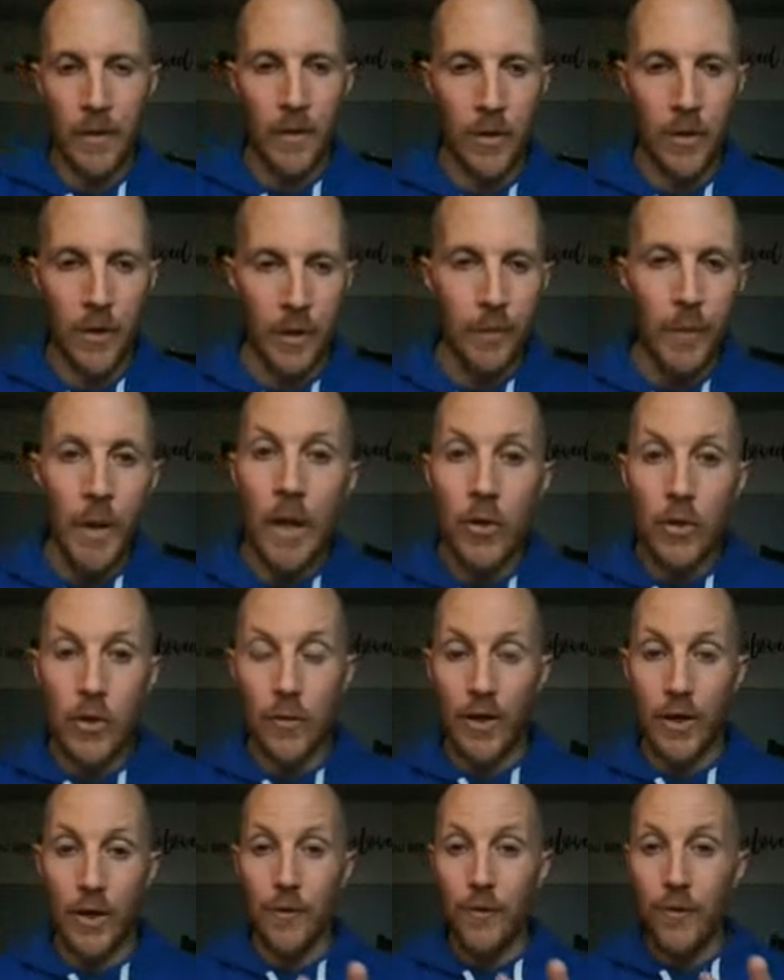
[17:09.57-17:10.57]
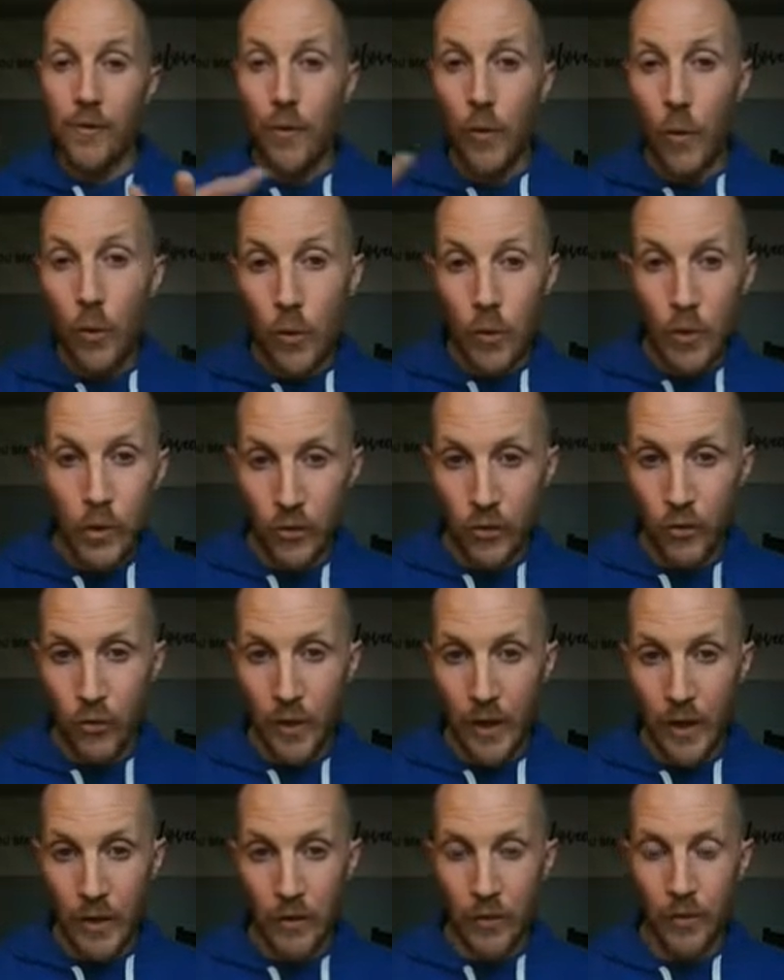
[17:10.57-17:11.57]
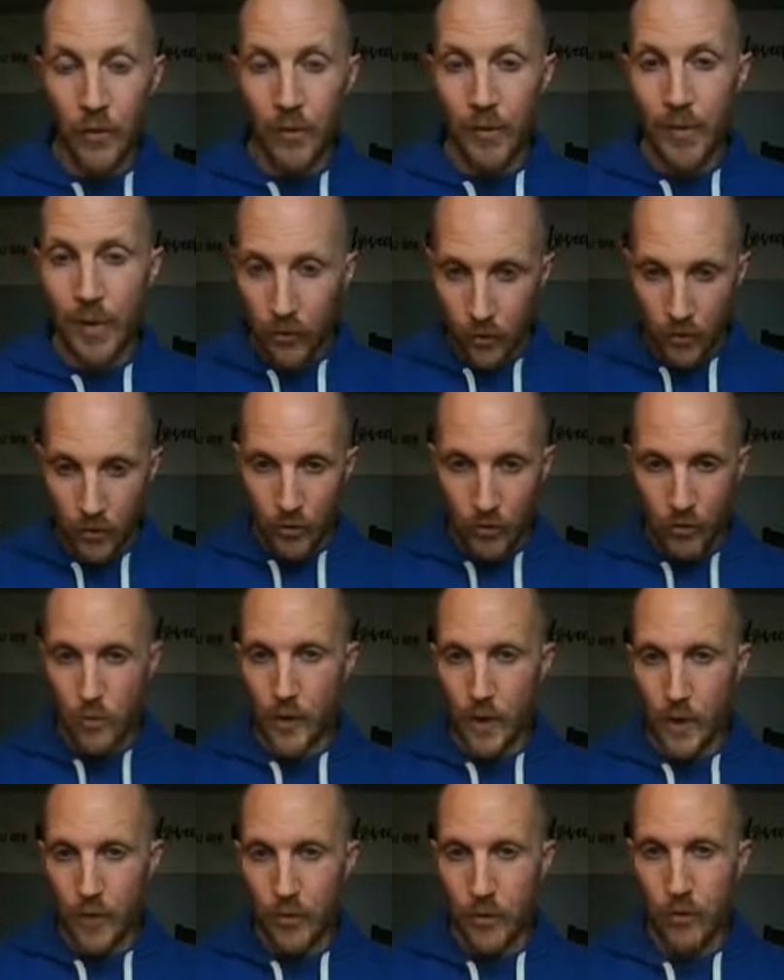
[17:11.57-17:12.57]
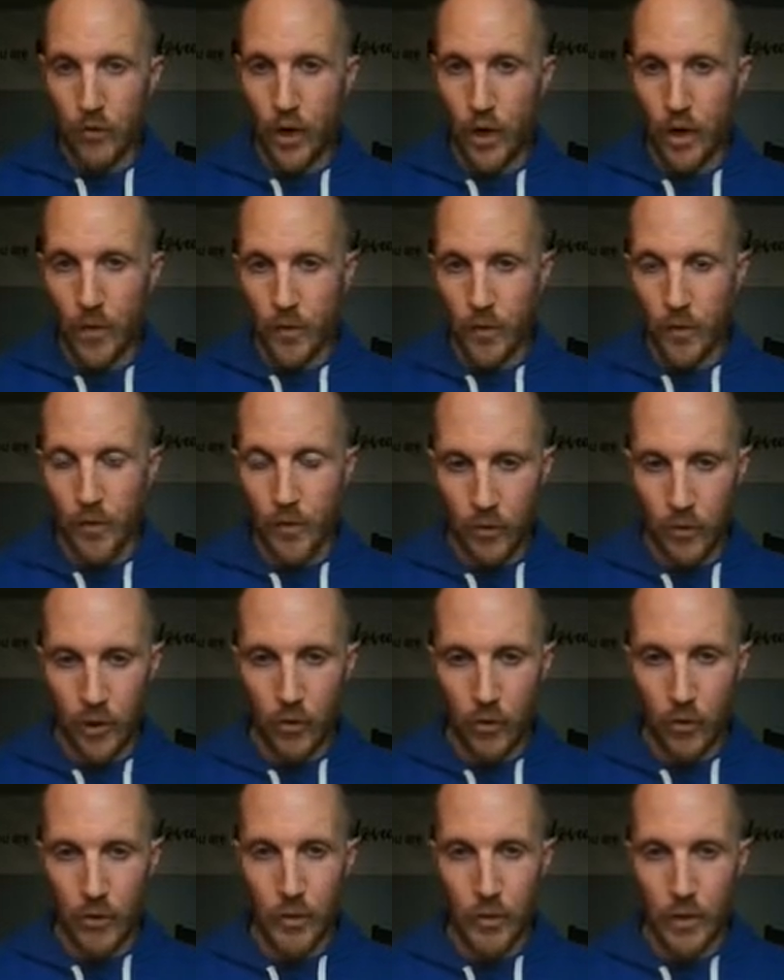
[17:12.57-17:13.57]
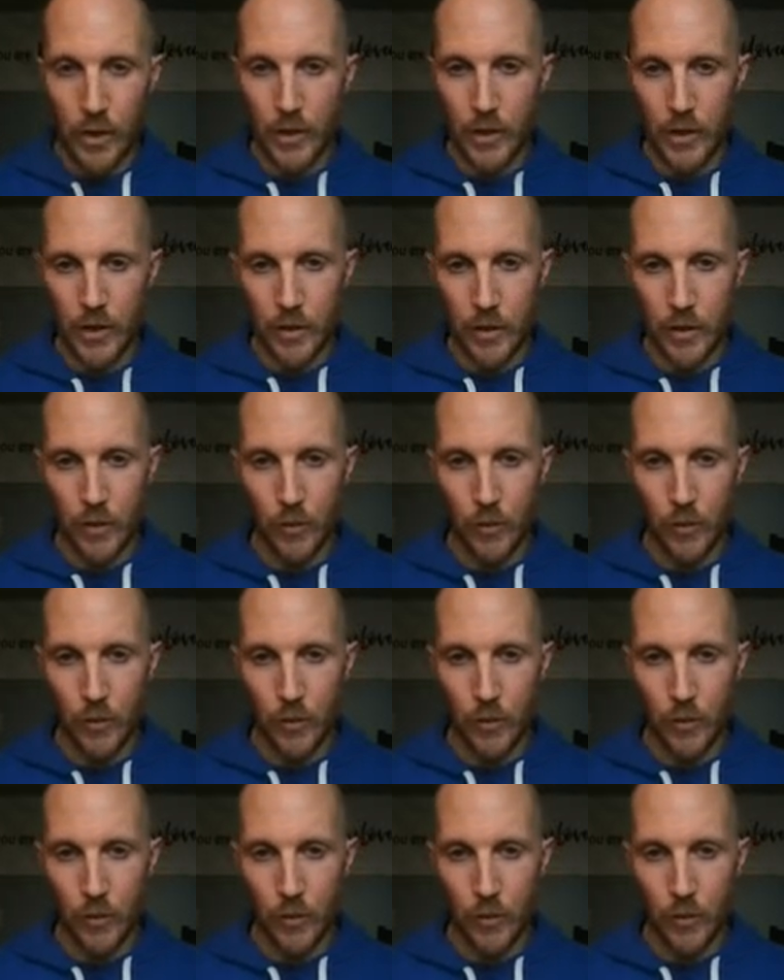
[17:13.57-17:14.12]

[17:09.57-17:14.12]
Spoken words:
Okay, so I've got 4 transformations the way I've described them because I grouped that